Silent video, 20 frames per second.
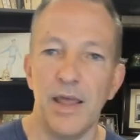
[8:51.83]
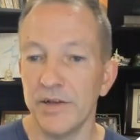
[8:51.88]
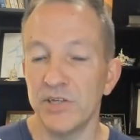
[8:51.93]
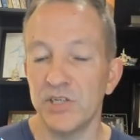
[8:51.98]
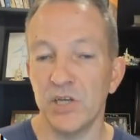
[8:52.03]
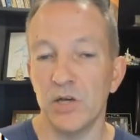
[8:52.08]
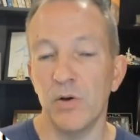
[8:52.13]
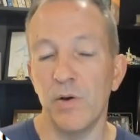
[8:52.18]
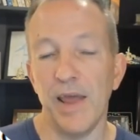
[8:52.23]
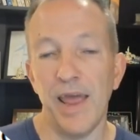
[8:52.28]

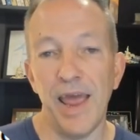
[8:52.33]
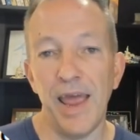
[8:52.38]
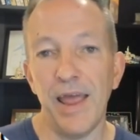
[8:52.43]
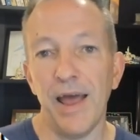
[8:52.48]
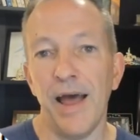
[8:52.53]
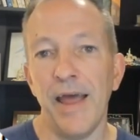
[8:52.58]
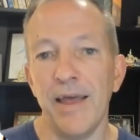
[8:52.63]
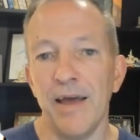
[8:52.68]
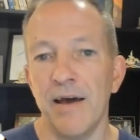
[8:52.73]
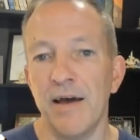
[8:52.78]
So
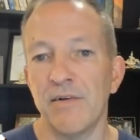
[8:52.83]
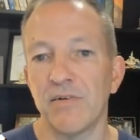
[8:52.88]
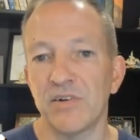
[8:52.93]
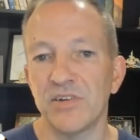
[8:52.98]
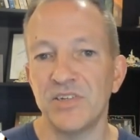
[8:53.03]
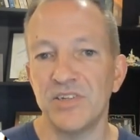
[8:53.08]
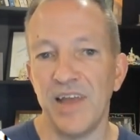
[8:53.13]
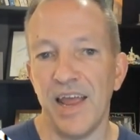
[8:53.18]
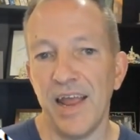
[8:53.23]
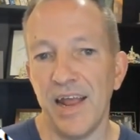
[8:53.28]
AI
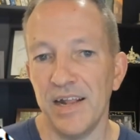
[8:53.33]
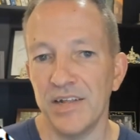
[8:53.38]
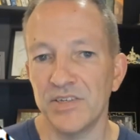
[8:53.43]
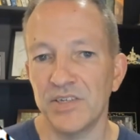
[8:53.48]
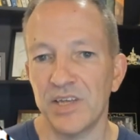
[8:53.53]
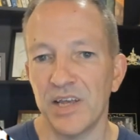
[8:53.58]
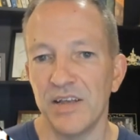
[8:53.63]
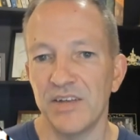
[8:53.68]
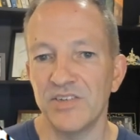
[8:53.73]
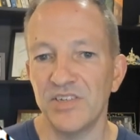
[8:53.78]

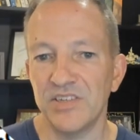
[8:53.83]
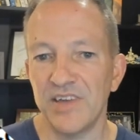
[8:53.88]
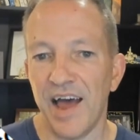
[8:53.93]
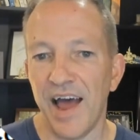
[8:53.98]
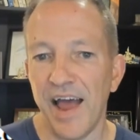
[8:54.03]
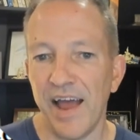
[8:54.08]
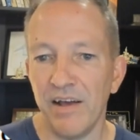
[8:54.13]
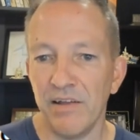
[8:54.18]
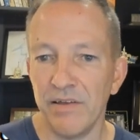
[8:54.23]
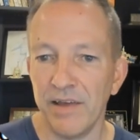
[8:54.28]
understands
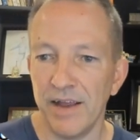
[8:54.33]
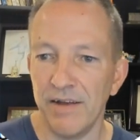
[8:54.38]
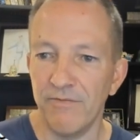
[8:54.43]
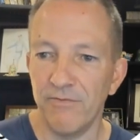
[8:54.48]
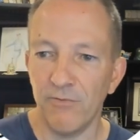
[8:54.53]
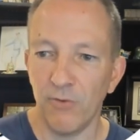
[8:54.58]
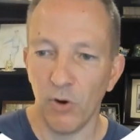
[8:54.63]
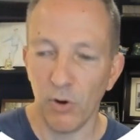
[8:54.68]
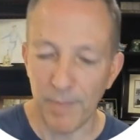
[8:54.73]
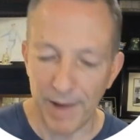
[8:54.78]
style and
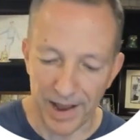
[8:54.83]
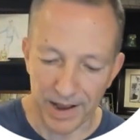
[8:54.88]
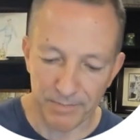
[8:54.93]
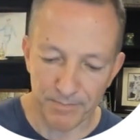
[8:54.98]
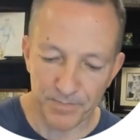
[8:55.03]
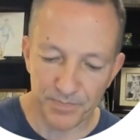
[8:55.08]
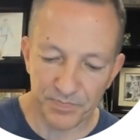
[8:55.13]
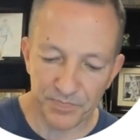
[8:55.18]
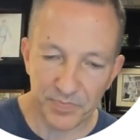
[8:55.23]
format.